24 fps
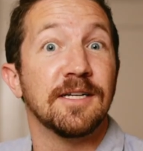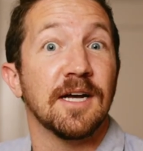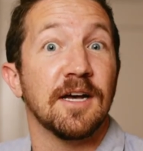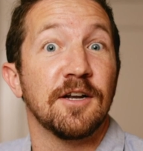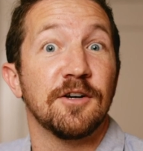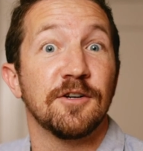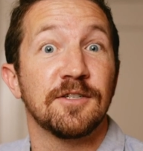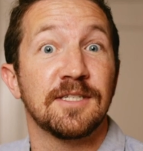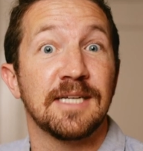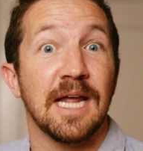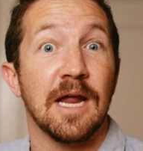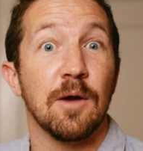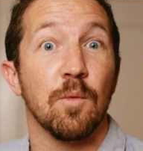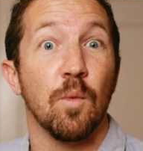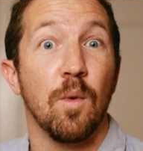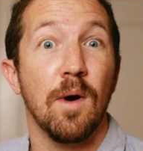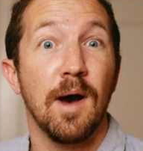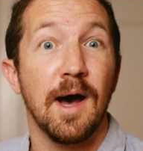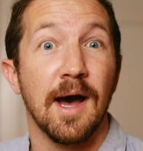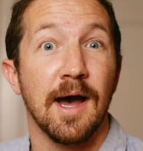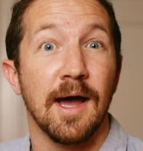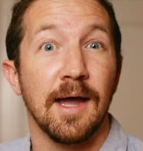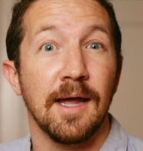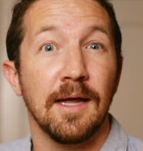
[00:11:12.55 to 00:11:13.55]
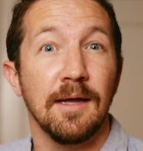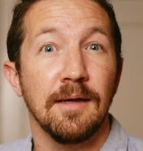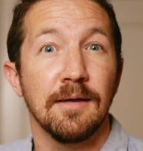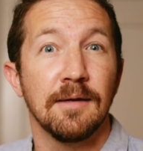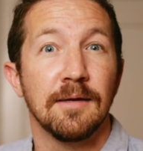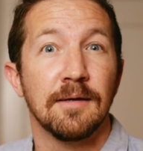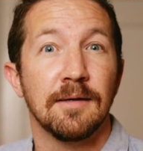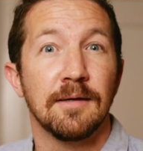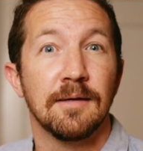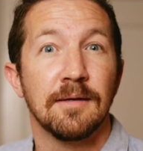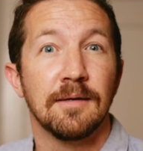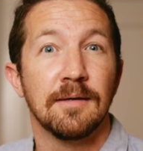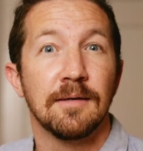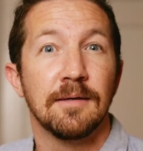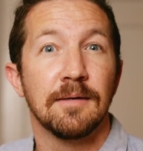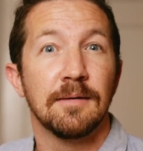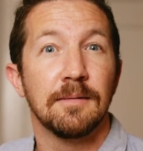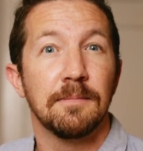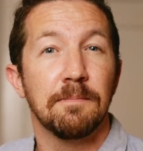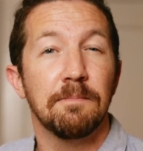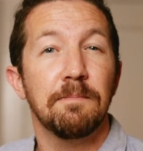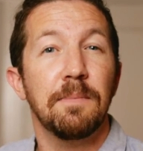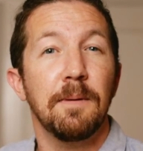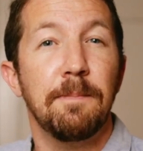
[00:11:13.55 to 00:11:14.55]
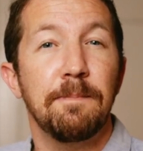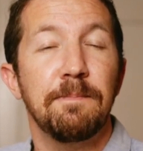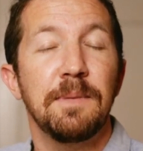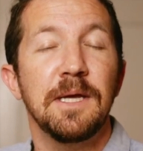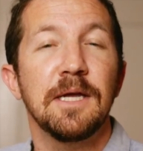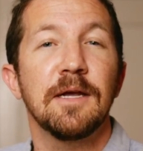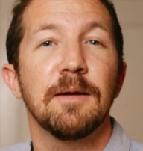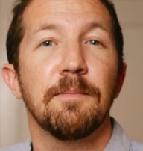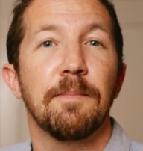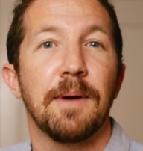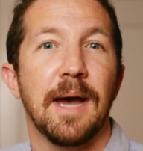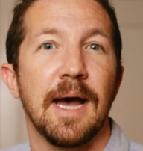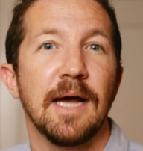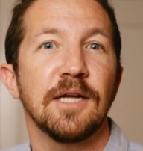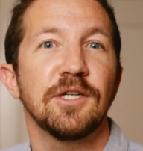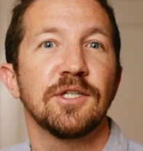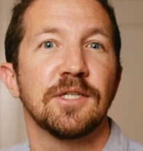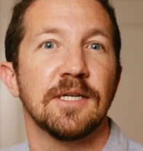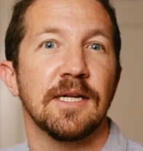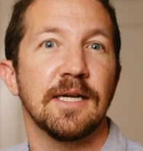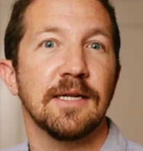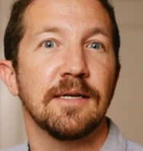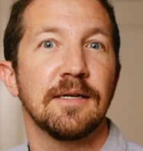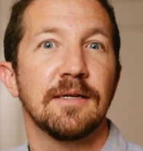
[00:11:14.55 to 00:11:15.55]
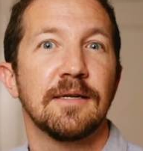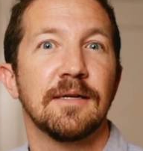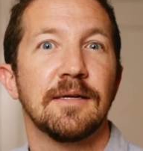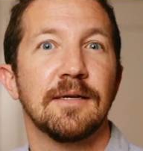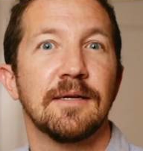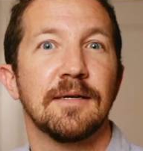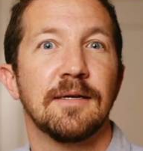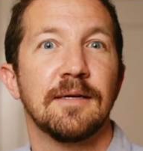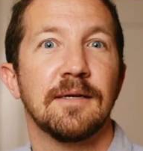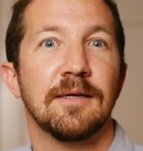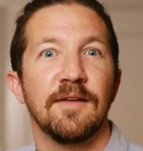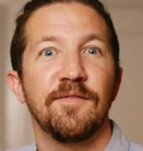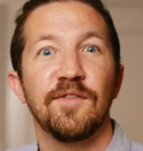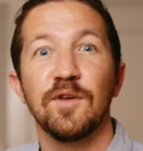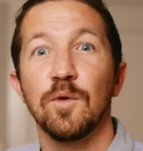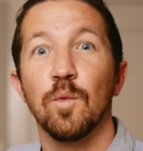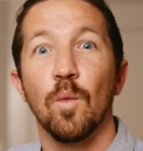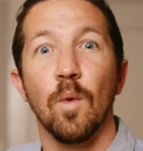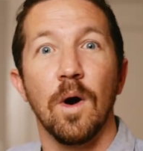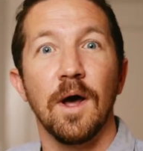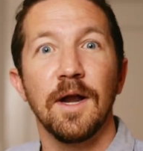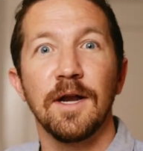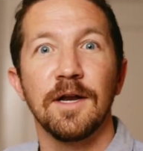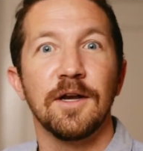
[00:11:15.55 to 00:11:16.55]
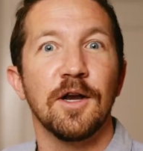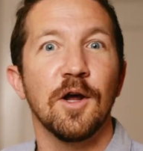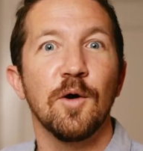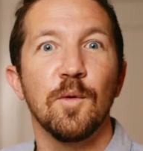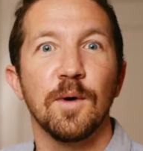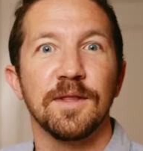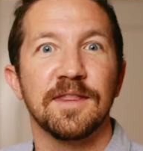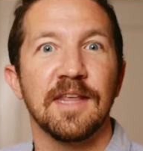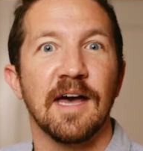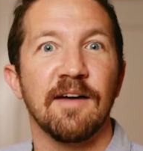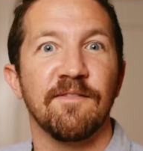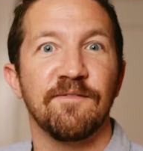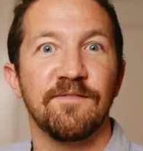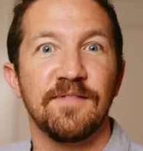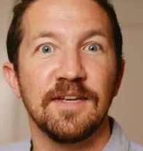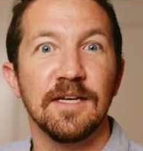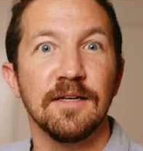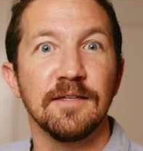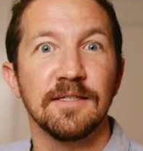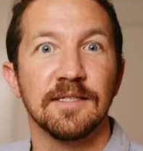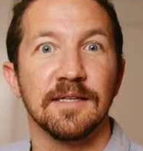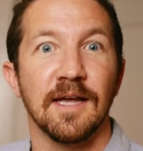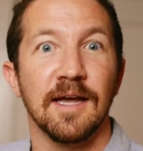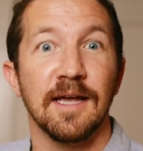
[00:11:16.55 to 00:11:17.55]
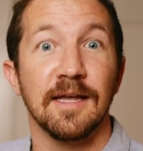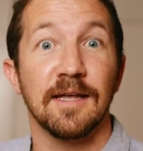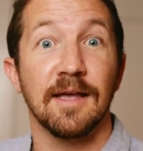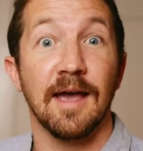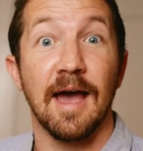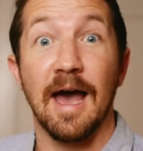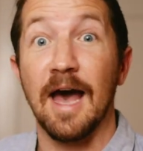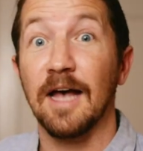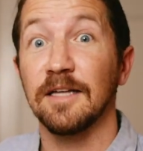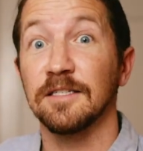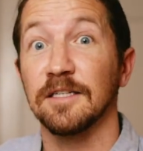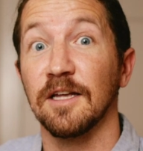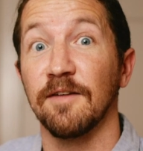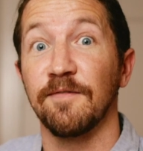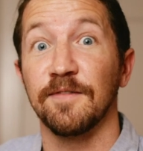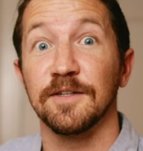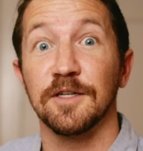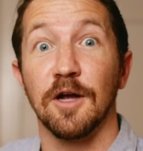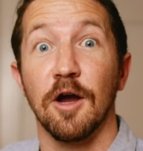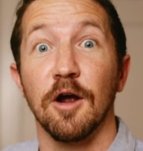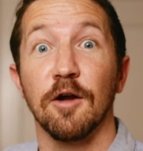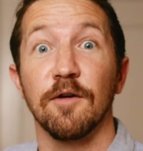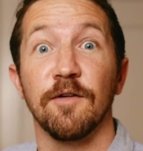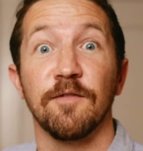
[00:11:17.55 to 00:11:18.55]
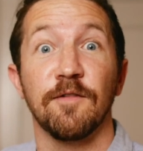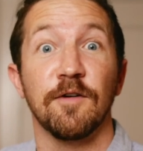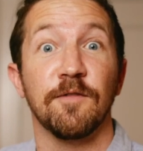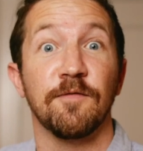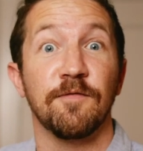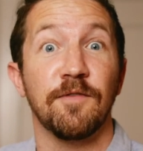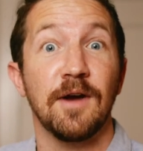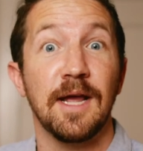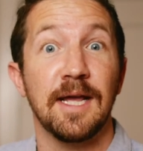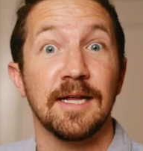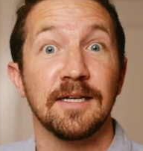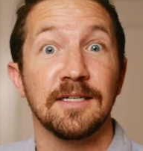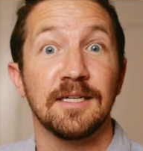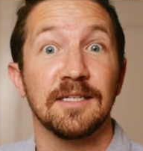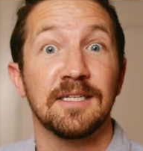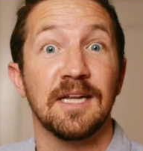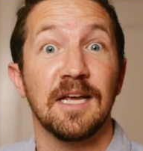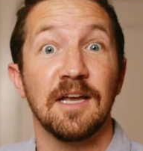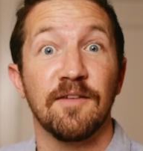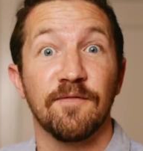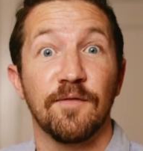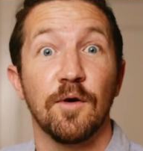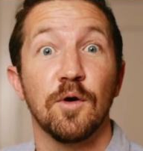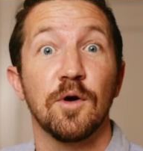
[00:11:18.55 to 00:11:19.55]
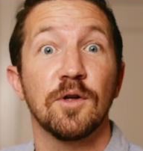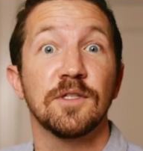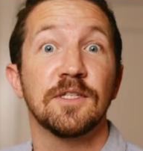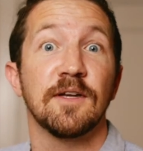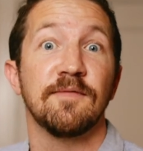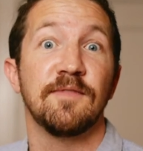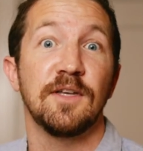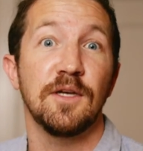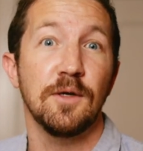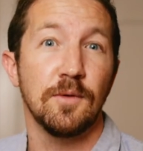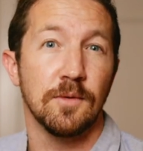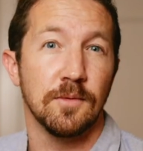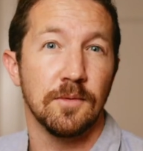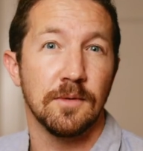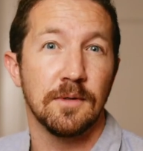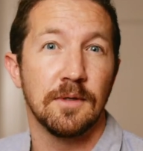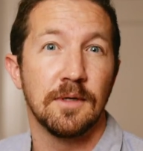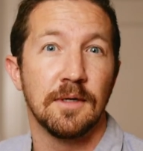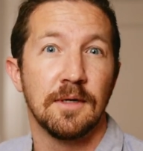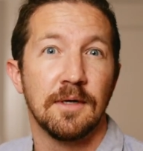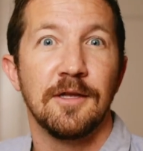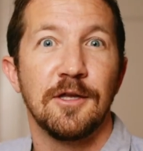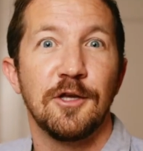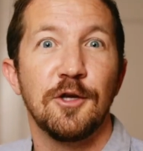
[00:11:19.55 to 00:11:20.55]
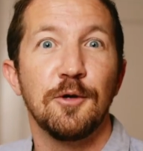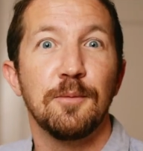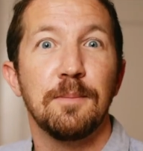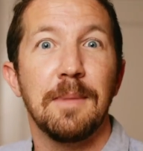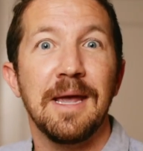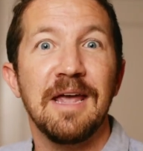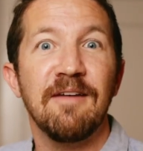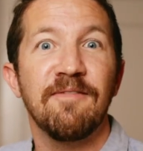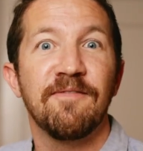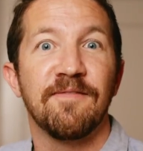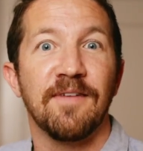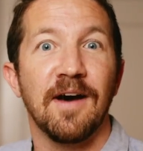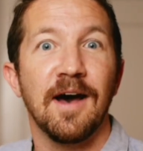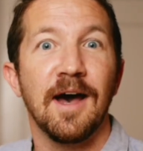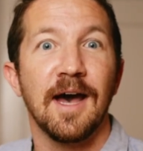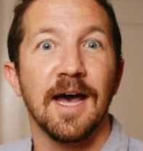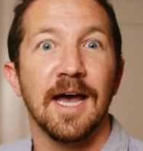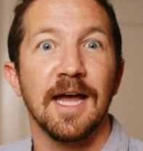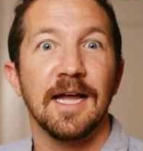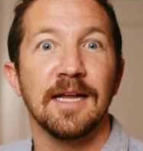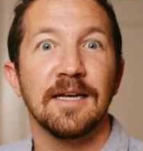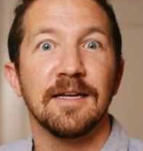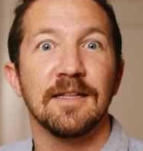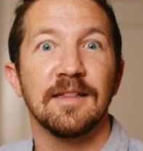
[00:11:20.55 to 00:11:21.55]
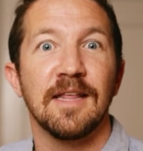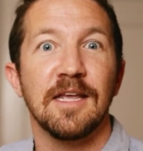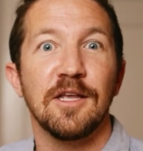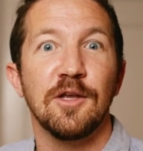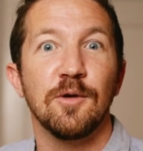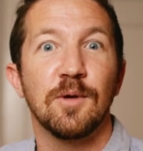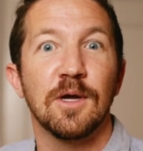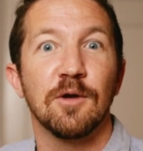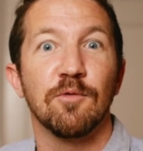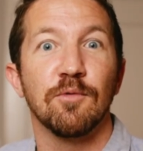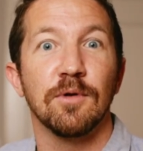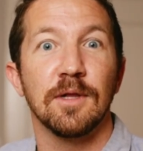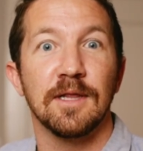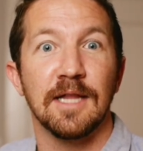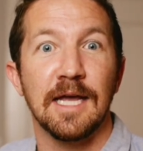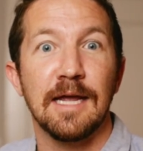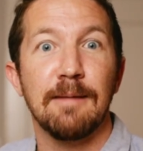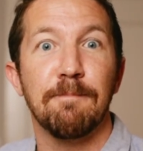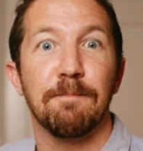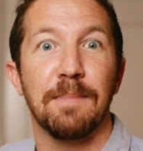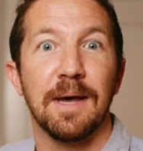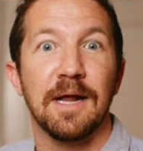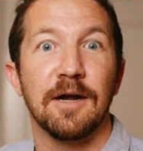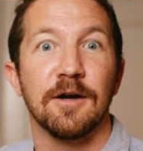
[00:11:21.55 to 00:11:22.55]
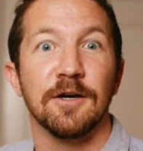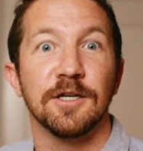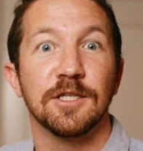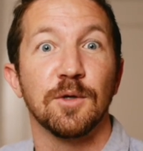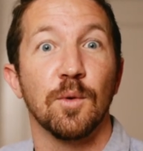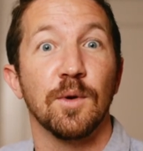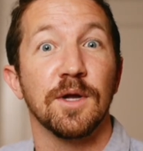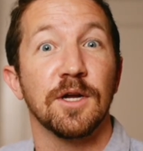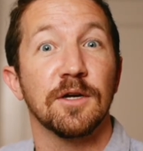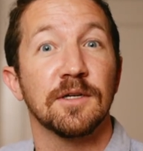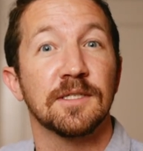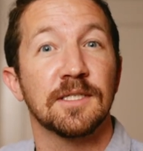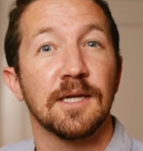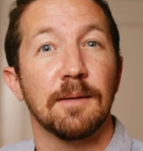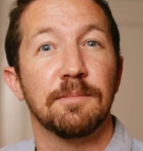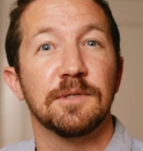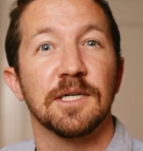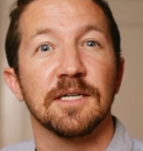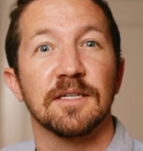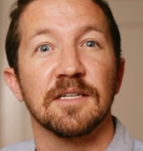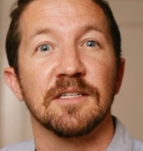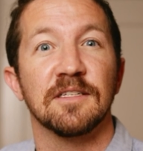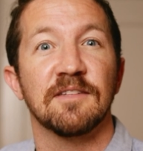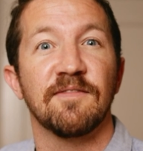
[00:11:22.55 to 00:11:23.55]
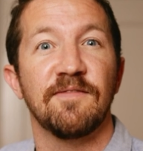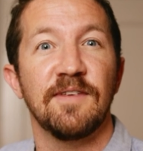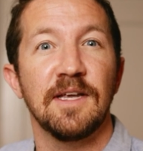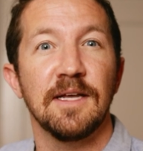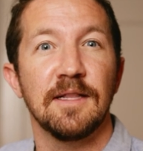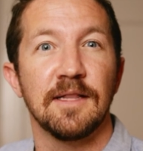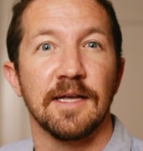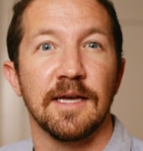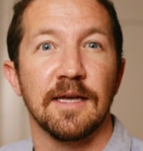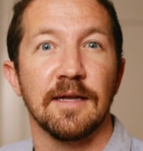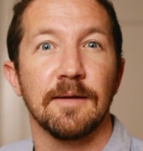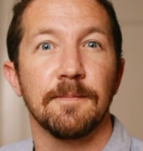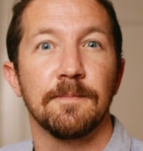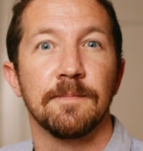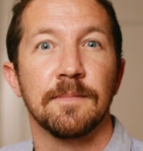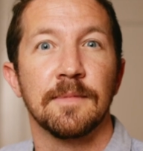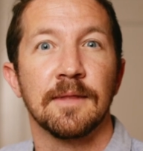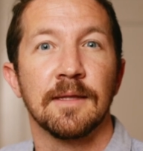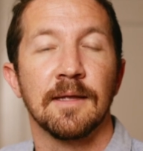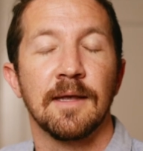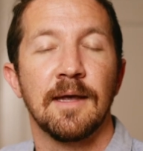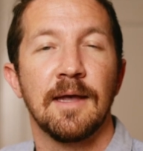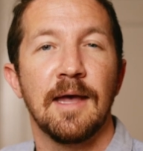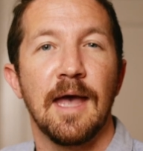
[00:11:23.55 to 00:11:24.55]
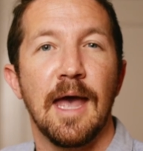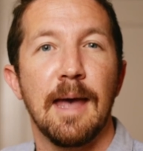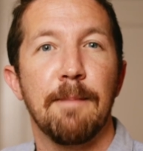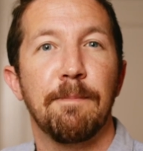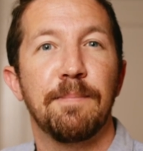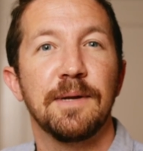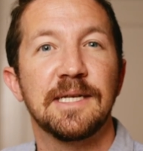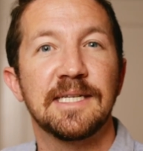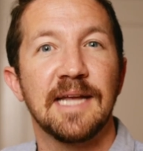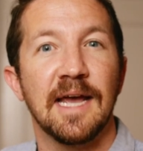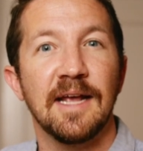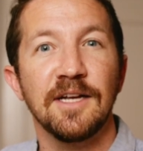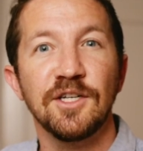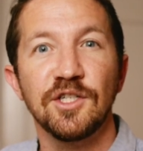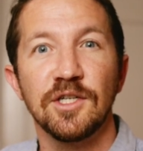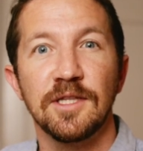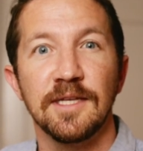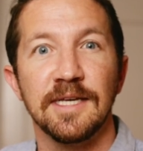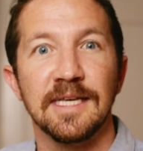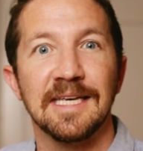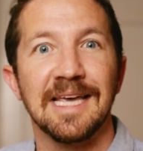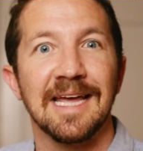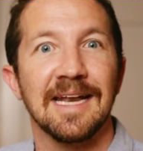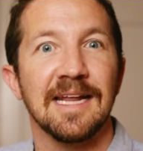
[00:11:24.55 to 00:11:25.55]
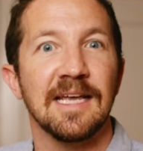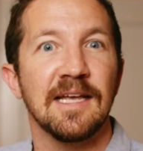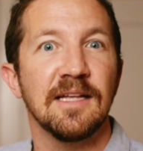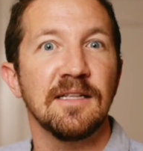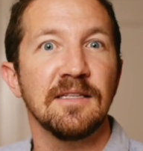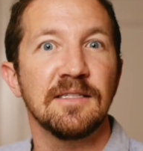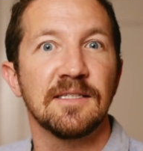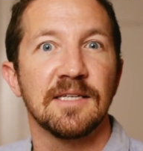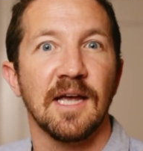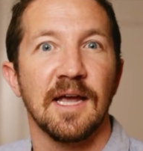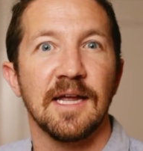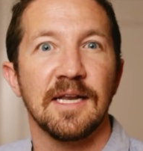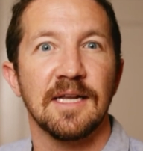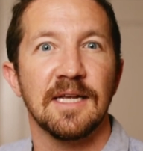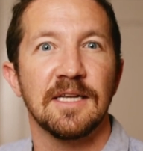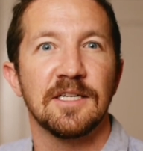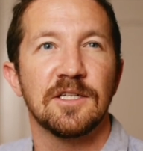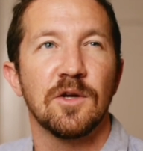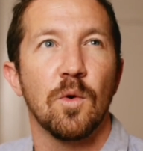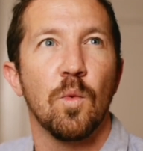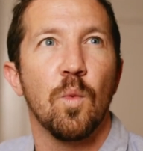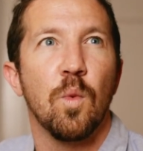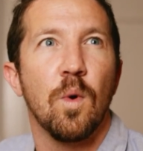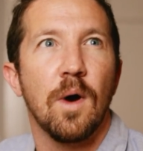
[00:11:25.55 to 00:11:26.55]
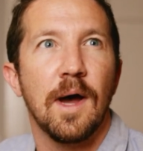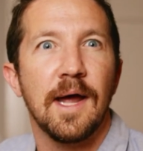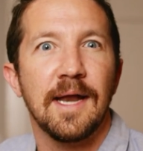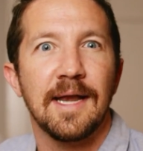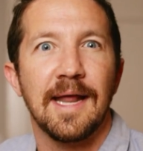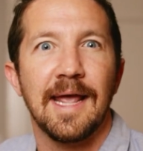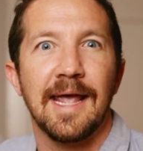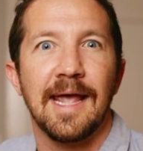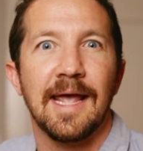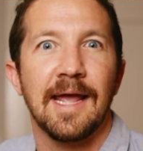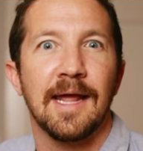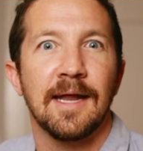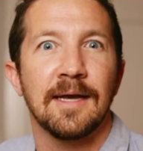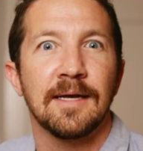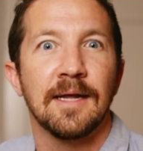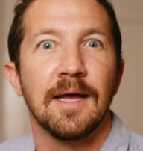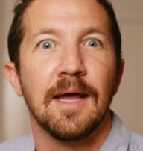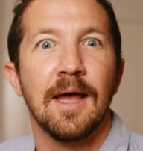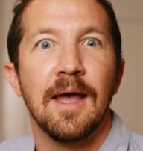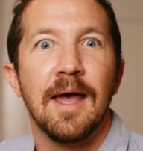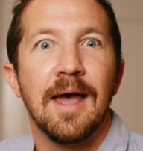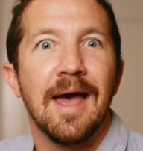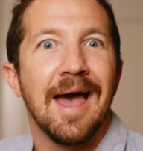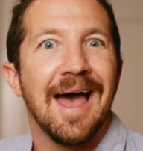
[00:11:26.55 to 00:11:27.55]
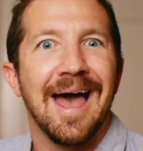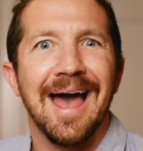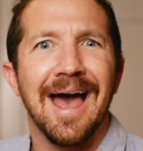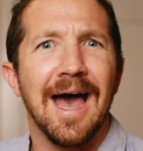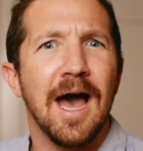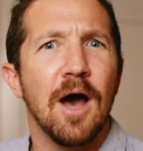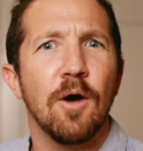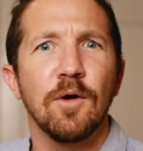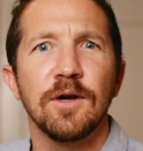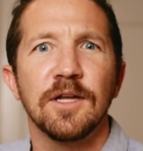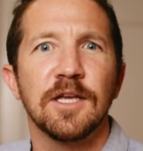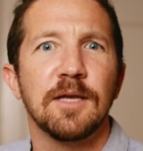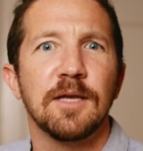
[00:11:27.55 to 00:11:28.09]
to understand why, but be compassionate. If you want to know what that feels like, ask a photographer friend to take photos of you. You may find that you can relate better to what your subject is feeling and potentially get insight into what and how to